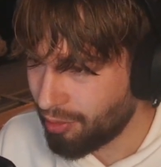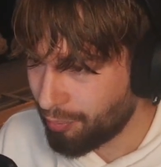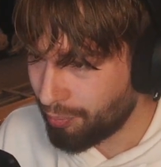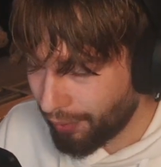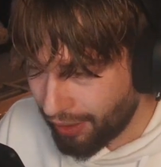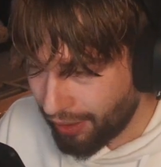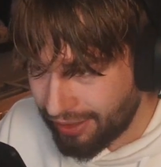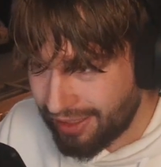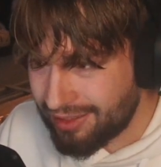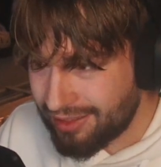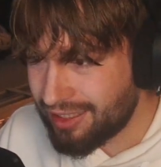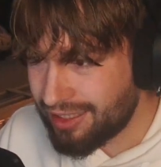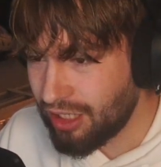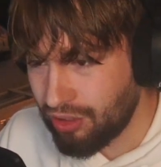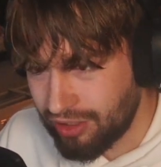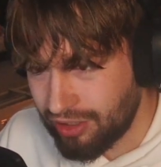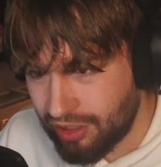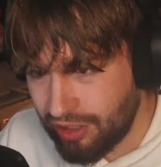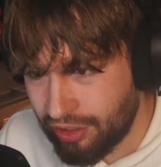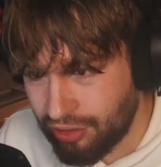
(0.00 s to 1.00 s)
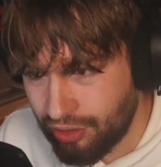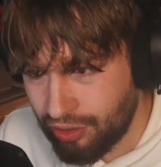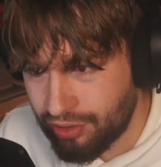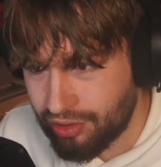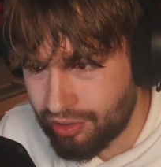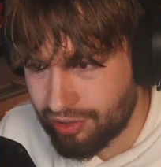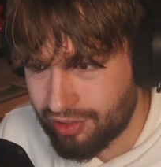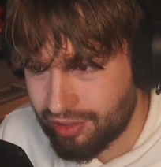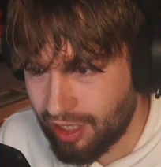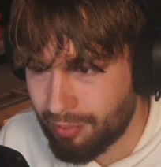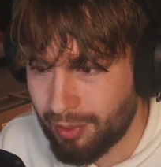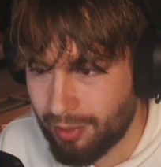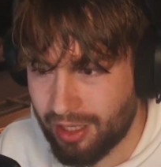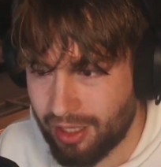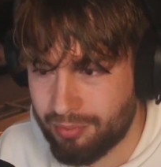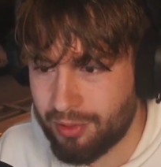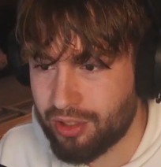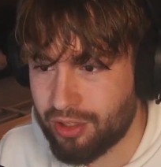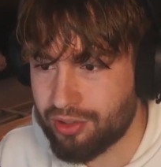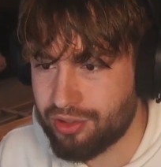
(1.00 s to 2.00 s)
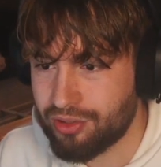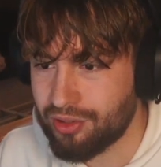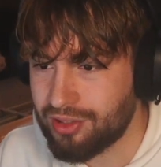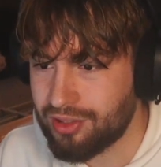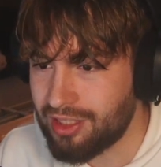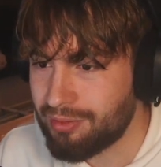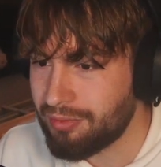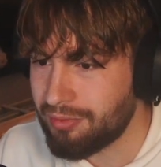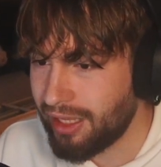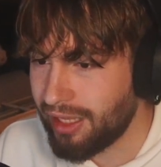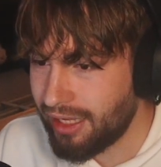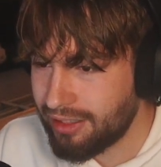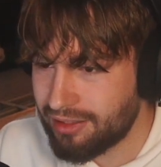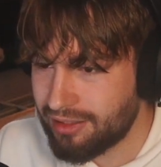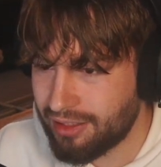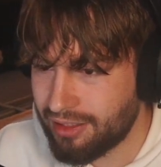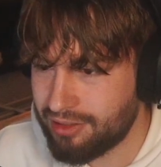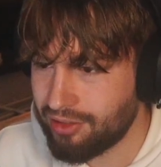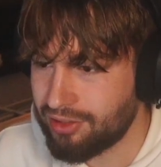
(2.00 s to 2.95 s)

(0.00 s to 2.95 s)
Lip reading: But let's say you didn't use your snake bite because your team needed,